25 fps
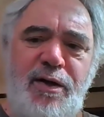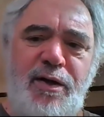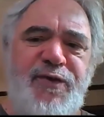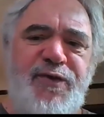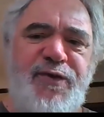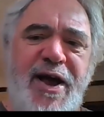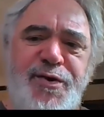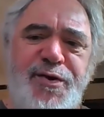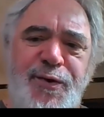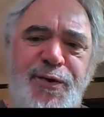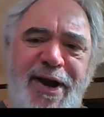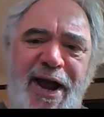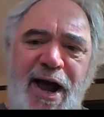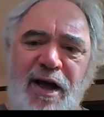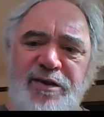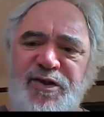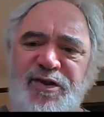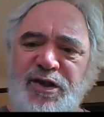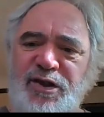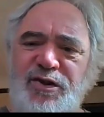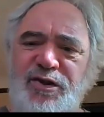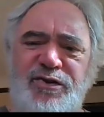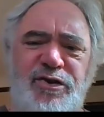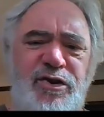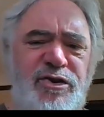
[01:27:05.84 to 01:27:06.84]
factory
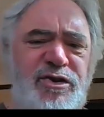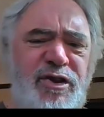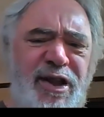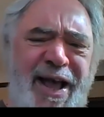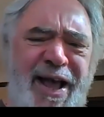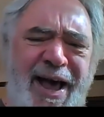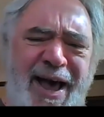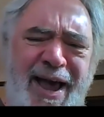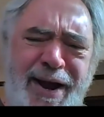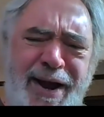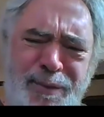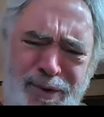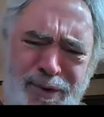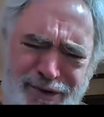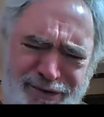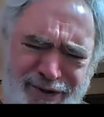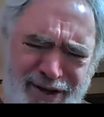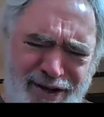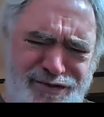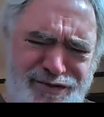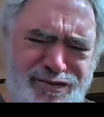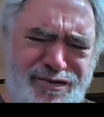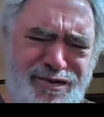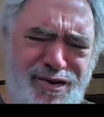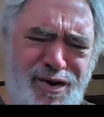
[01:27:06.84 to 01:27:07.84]
housing, there's this language
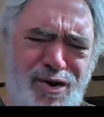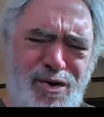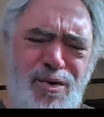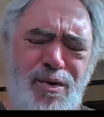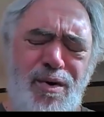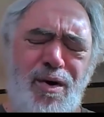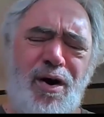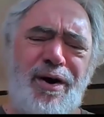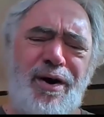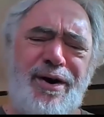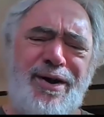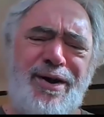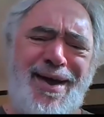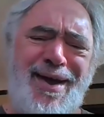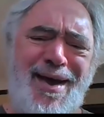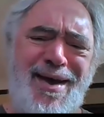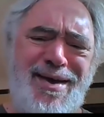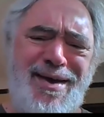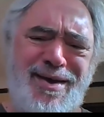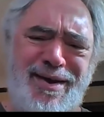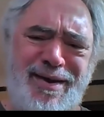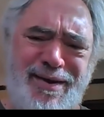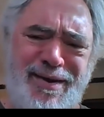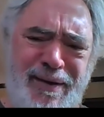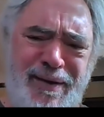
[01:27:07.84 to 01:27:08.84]
that's so
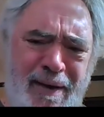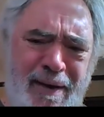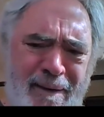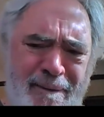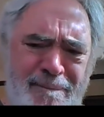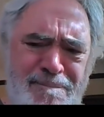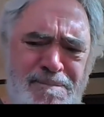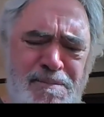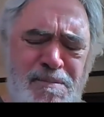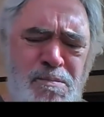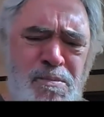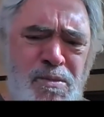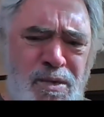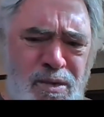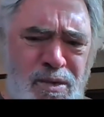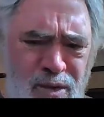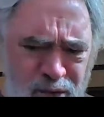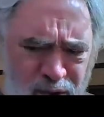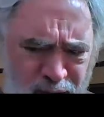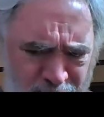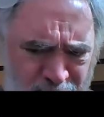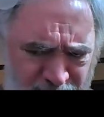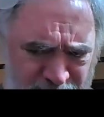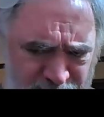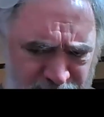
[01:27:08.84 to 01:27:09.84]
archaic,
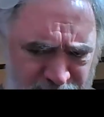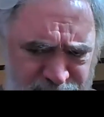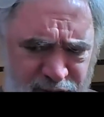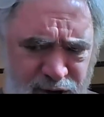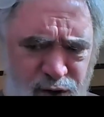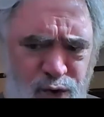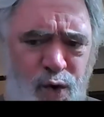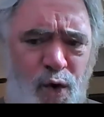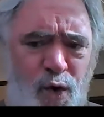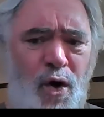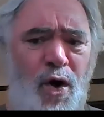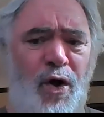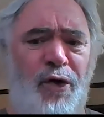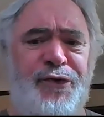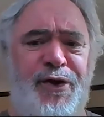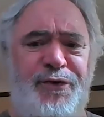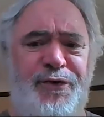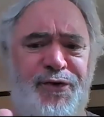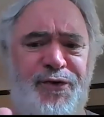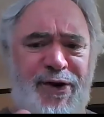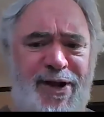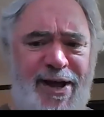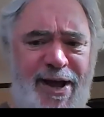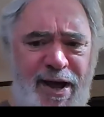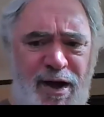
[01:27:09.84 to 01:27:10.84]
how they call
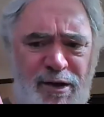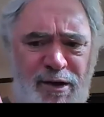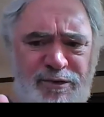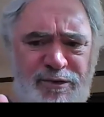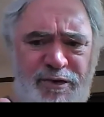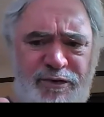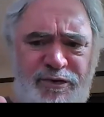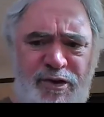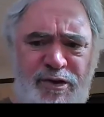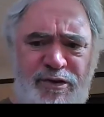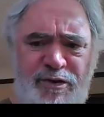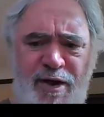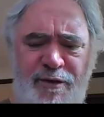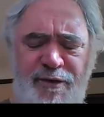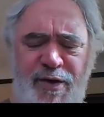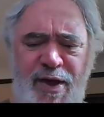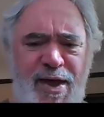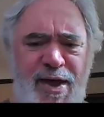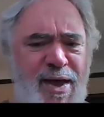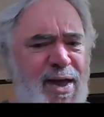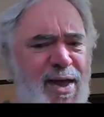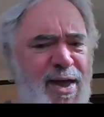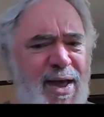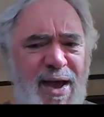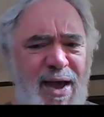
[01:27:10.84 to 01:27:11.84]
different houses and stuff.
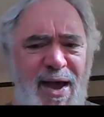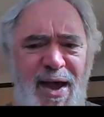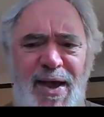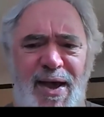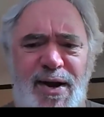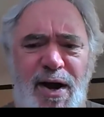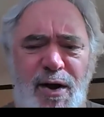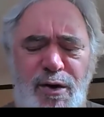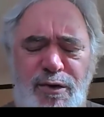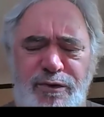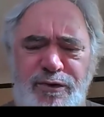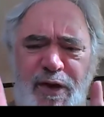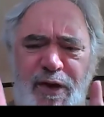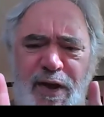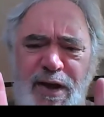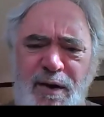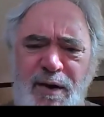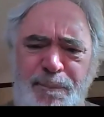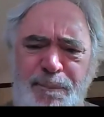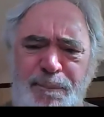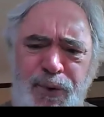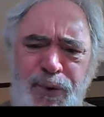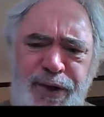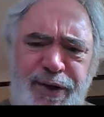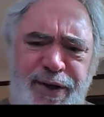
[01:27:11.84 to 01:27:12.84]
And I was like
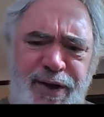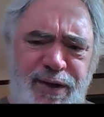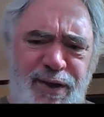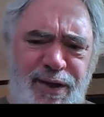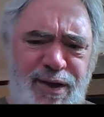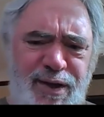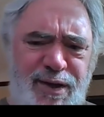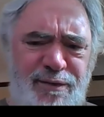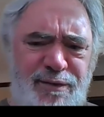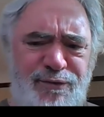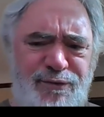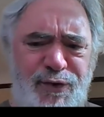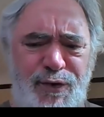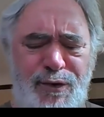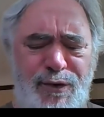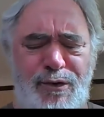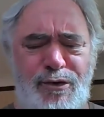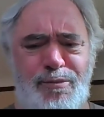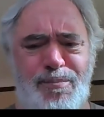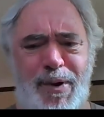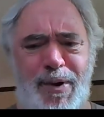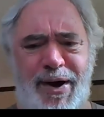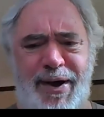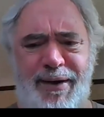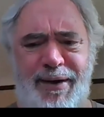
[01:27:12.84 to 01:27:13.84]
completely
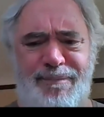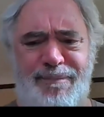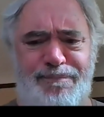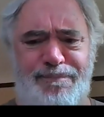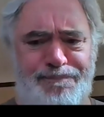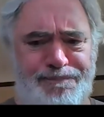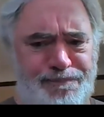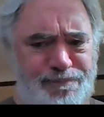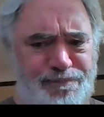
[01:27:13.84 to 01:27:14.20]
confused by it.